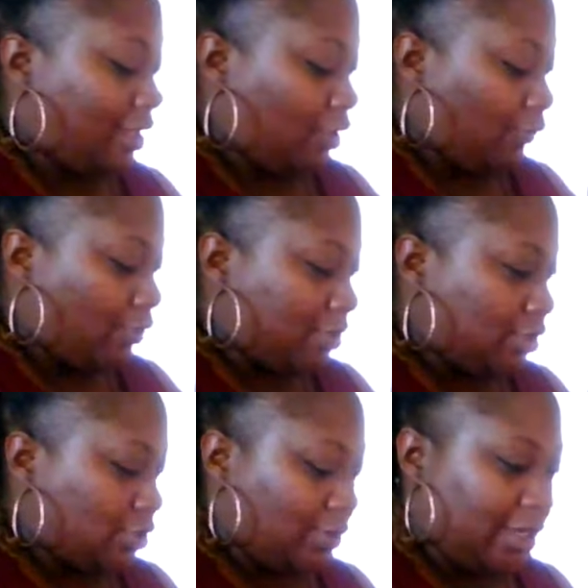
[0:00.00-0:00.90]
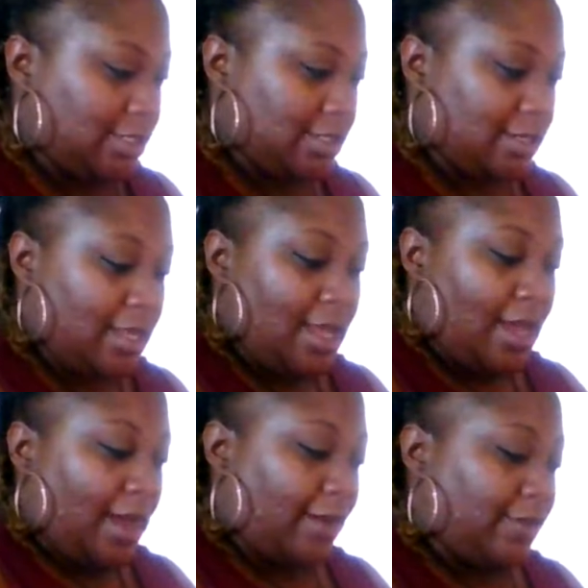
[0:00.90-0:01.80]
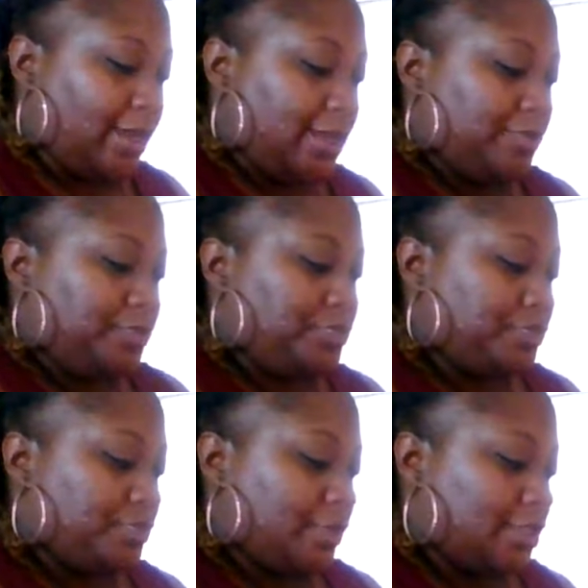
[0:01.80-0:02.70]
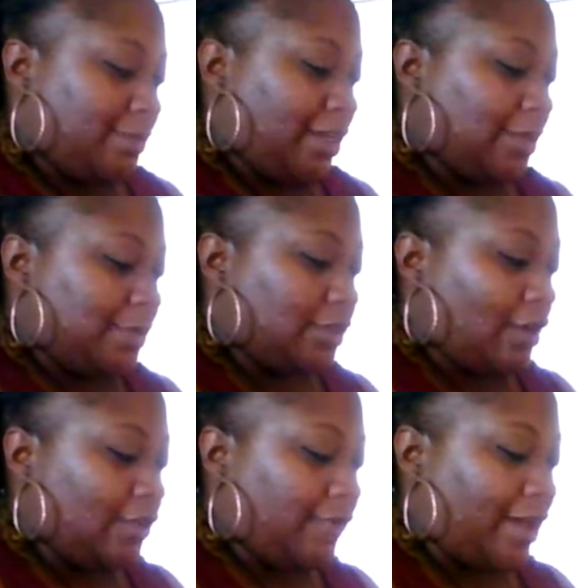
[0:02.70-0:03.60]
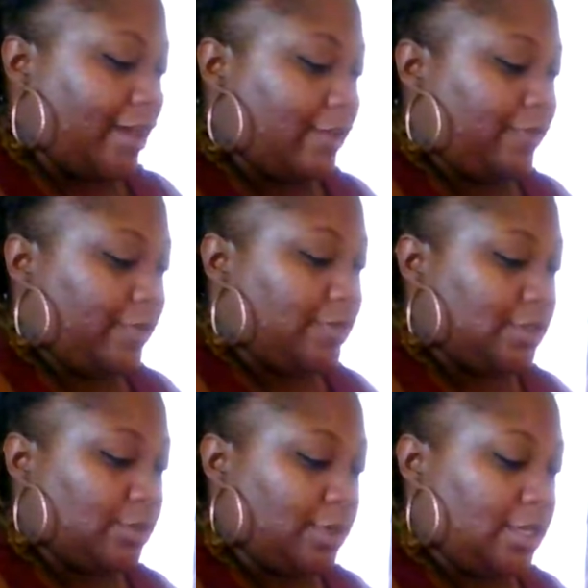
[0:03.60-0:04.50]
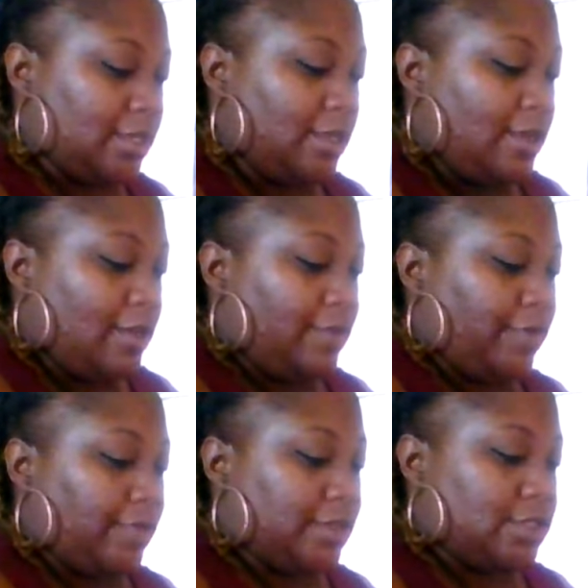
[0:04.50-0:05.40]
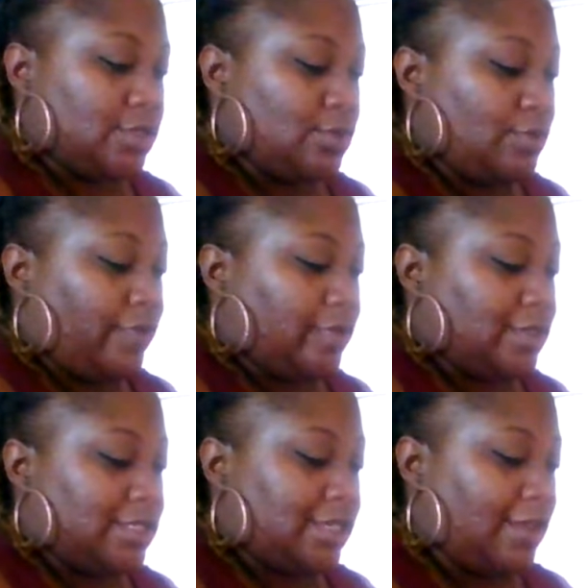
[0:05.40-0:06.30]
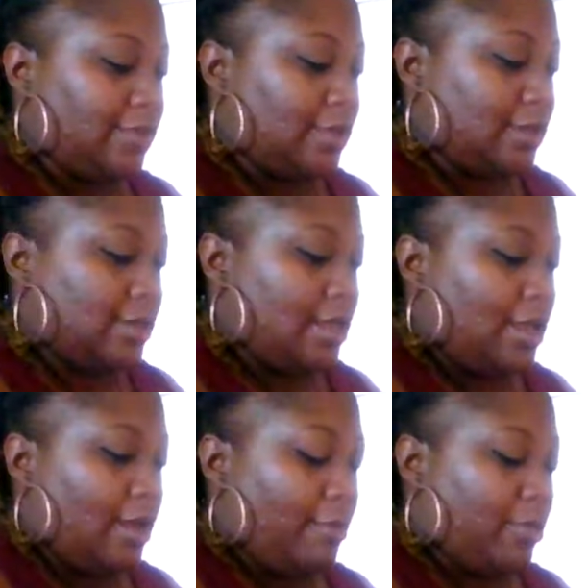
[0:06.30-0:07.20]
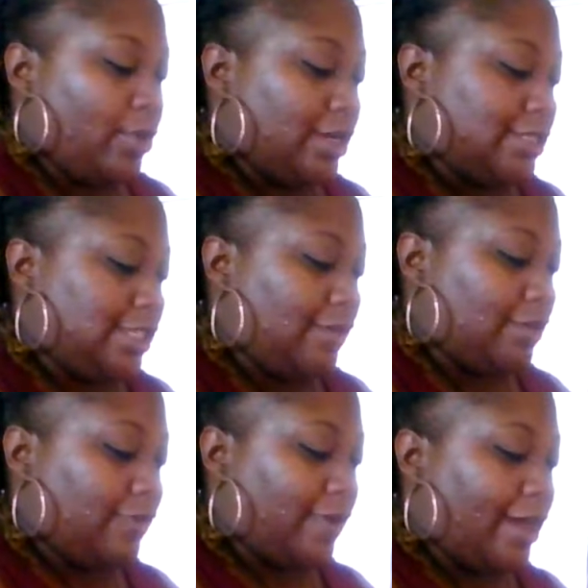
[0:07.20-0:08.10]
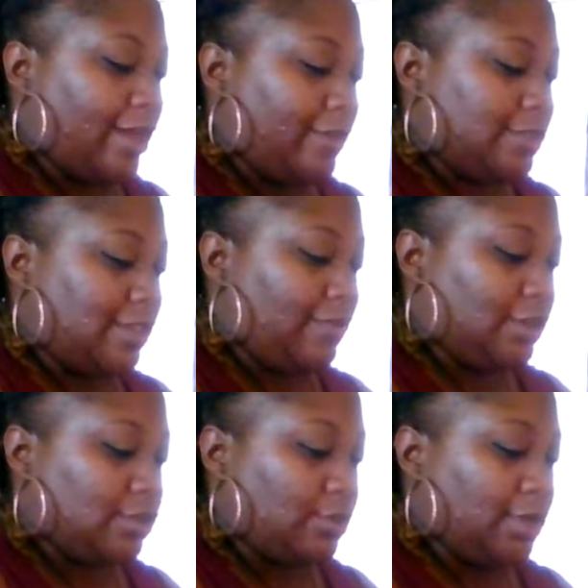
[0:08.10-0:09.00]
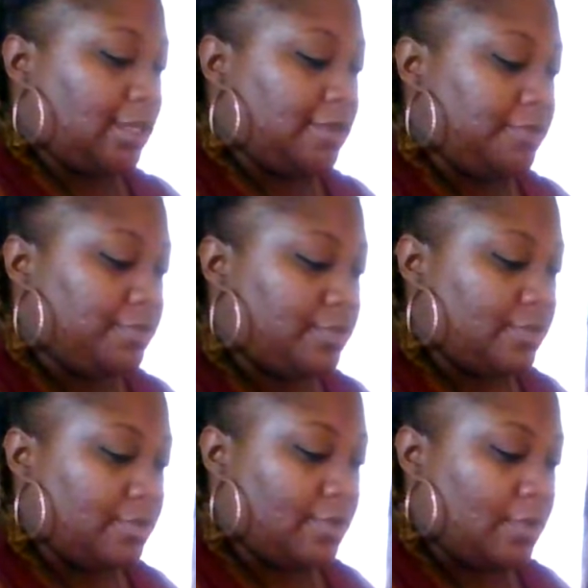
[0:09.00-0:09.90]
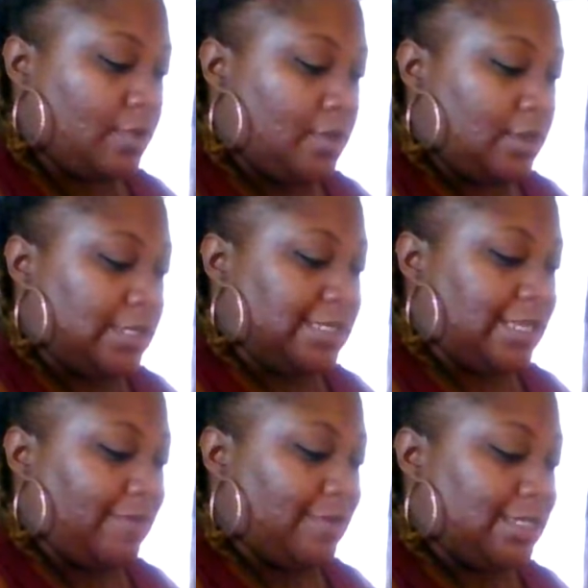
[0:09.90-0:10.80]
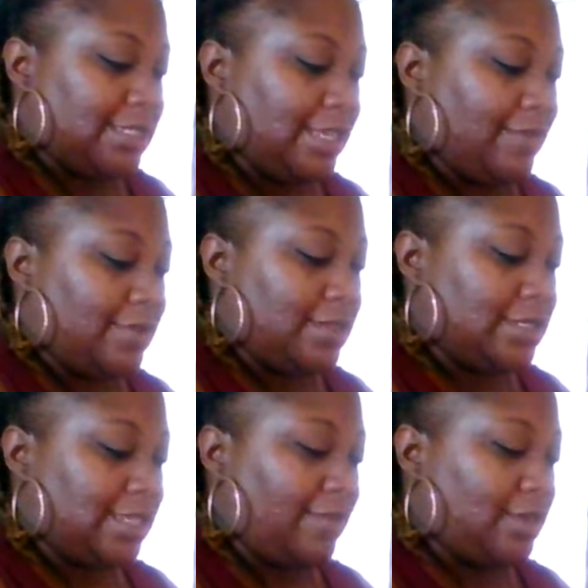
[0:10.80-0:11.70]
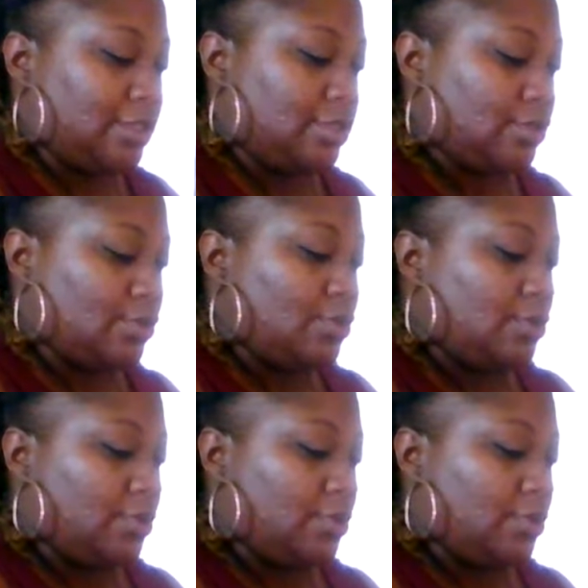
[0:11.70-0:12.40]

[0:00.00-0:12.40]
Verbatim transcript: healed from a situation. All right, somebody could be 35, 53, 52, 57, born in 75, 73, 77, 72.